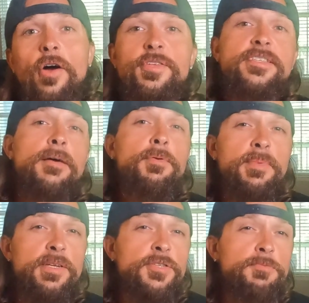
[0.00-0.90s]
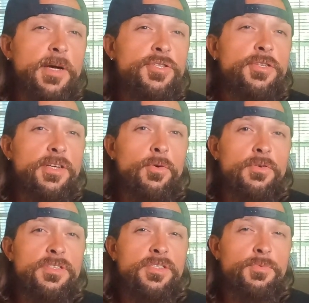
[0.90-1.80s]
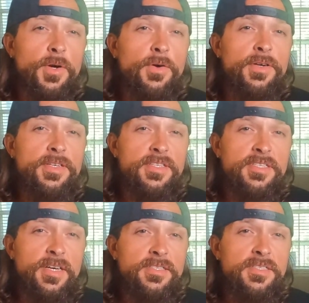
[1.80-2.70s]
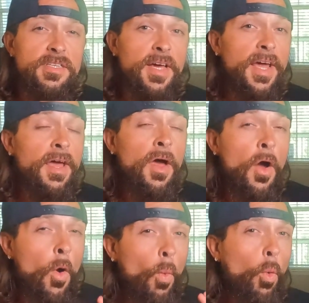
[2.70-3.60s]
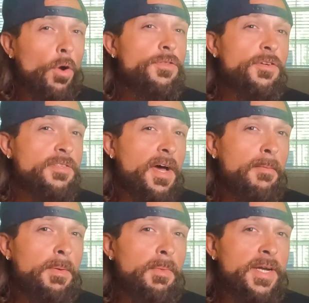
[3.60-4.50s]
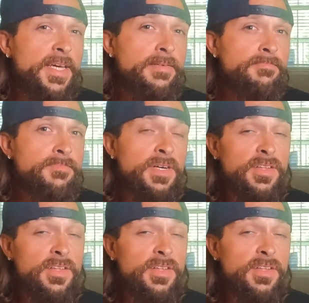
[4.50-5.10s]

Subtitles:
Are the supplemental specialty courses we're going to discuss today worth your time and money?